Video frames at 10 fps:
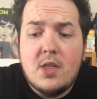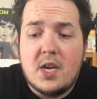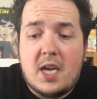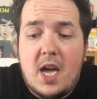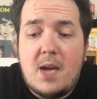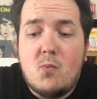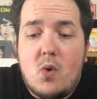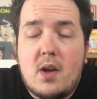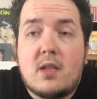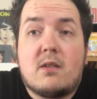The game
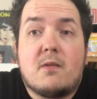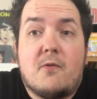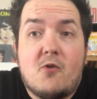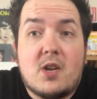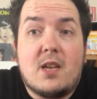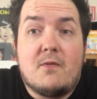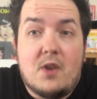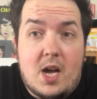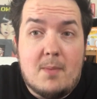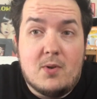was freaking
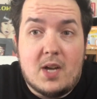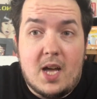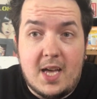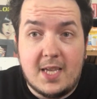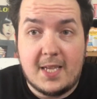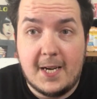phenomenal, guys.